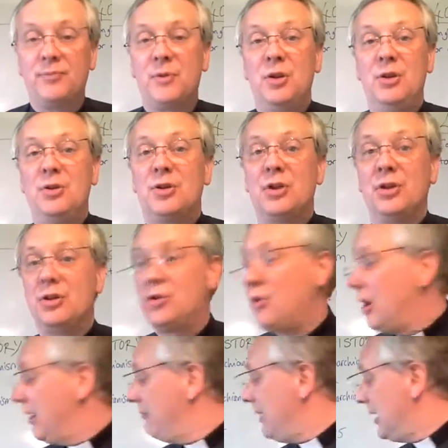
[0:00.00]
you should
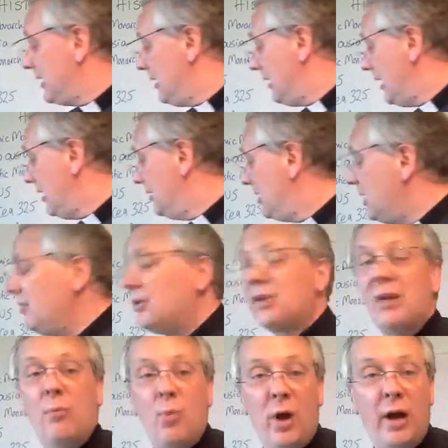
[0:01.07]
try and make a note
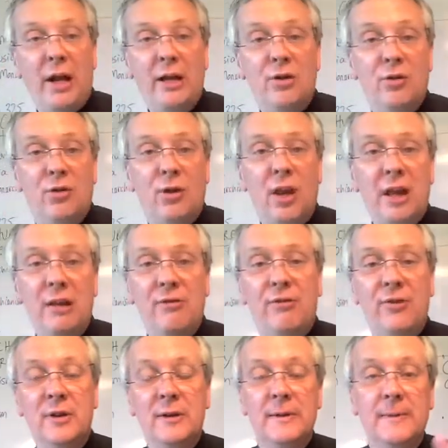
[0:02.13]
somewhere in your
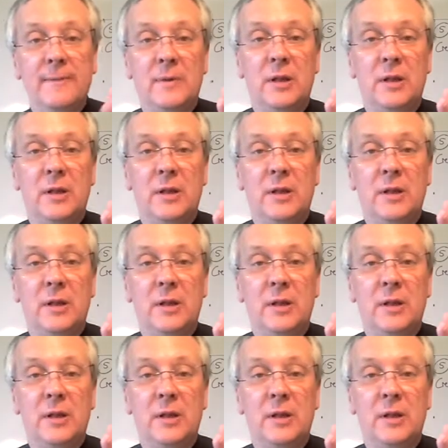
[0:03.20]
life